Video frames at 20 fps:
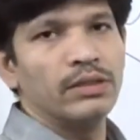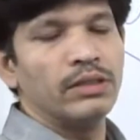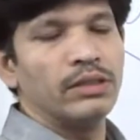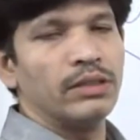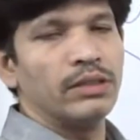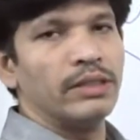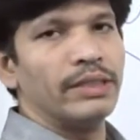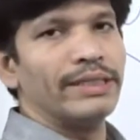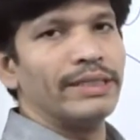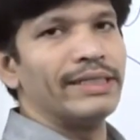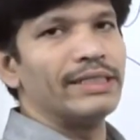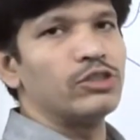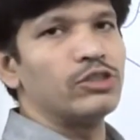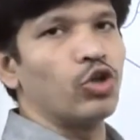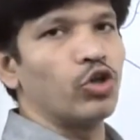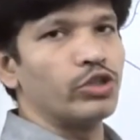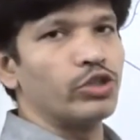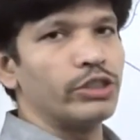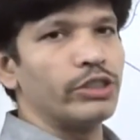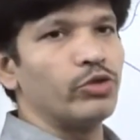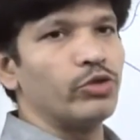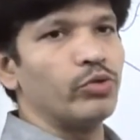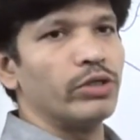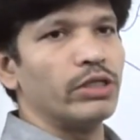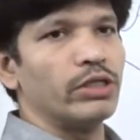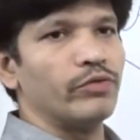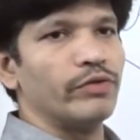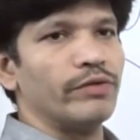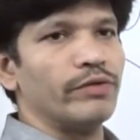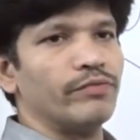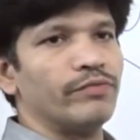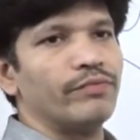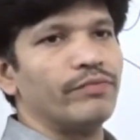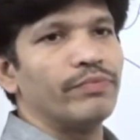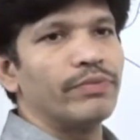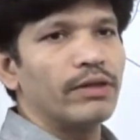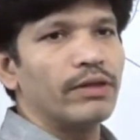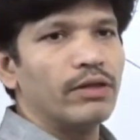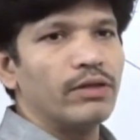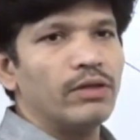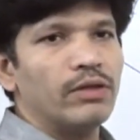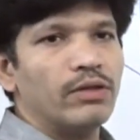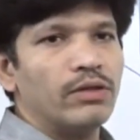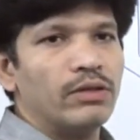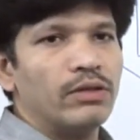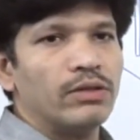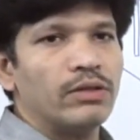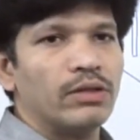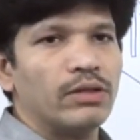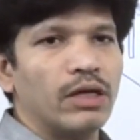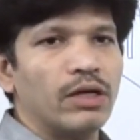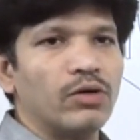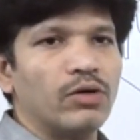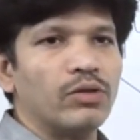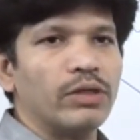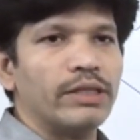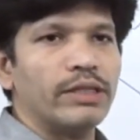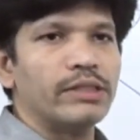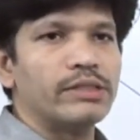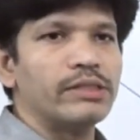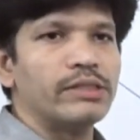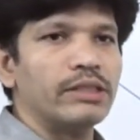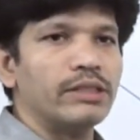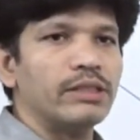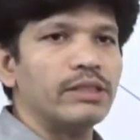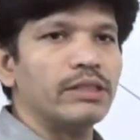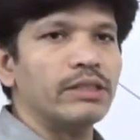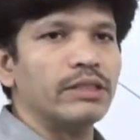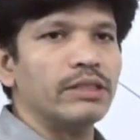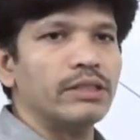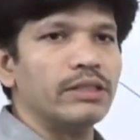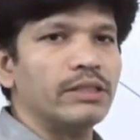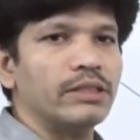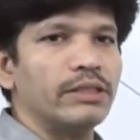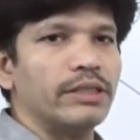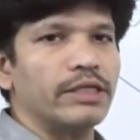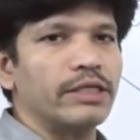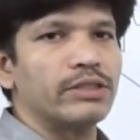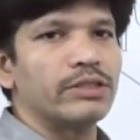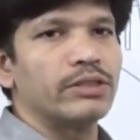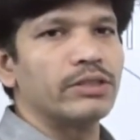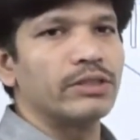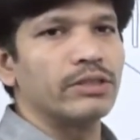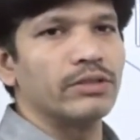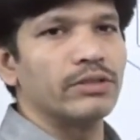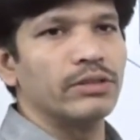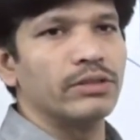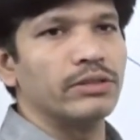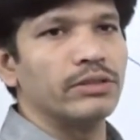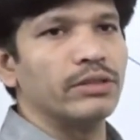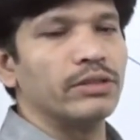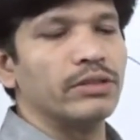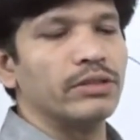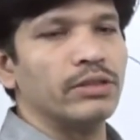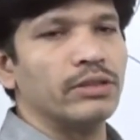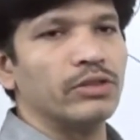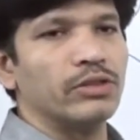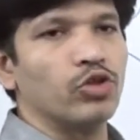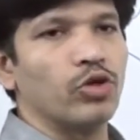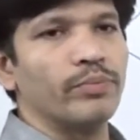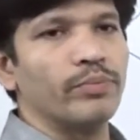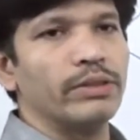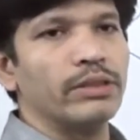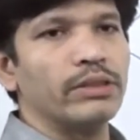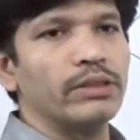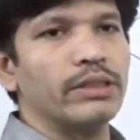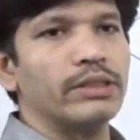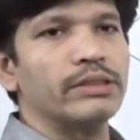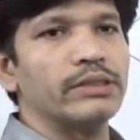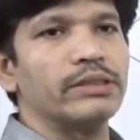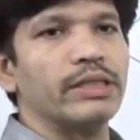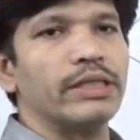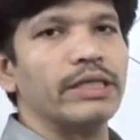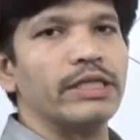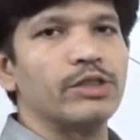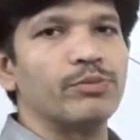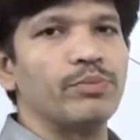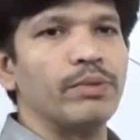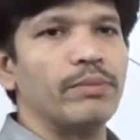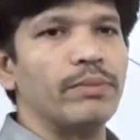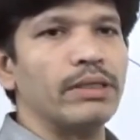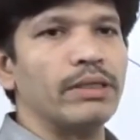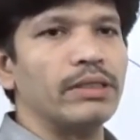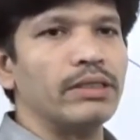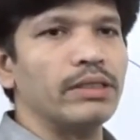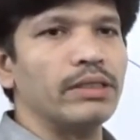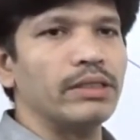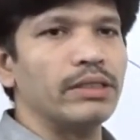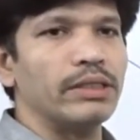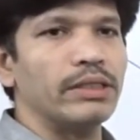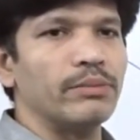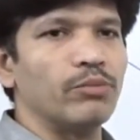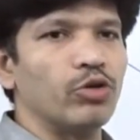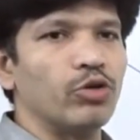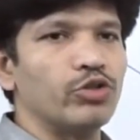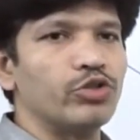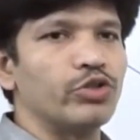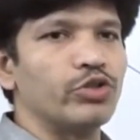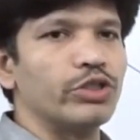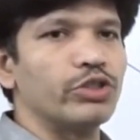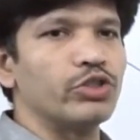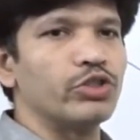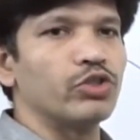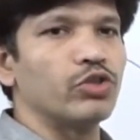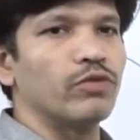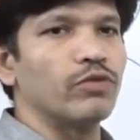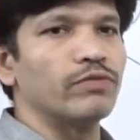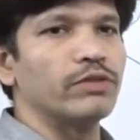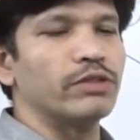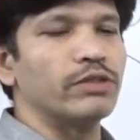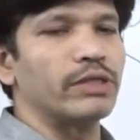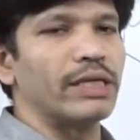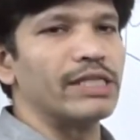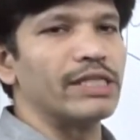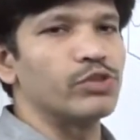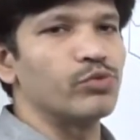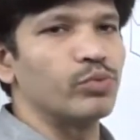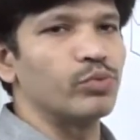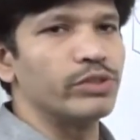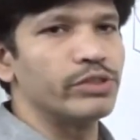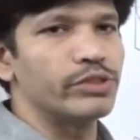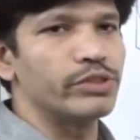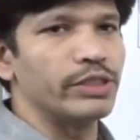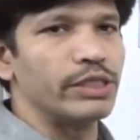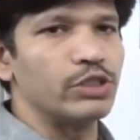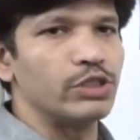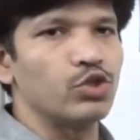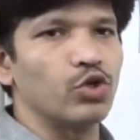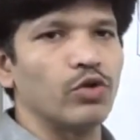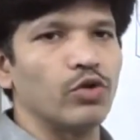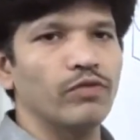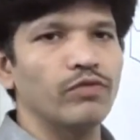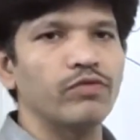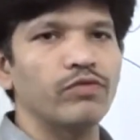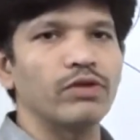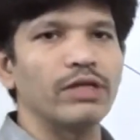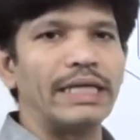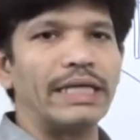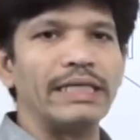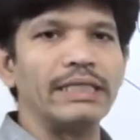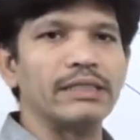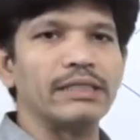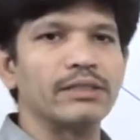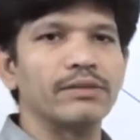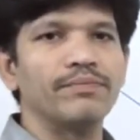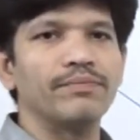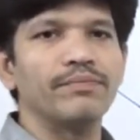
it is longitudinal wave. Now let us see the next topic, that is experimental demonstration of the transverse nature of light.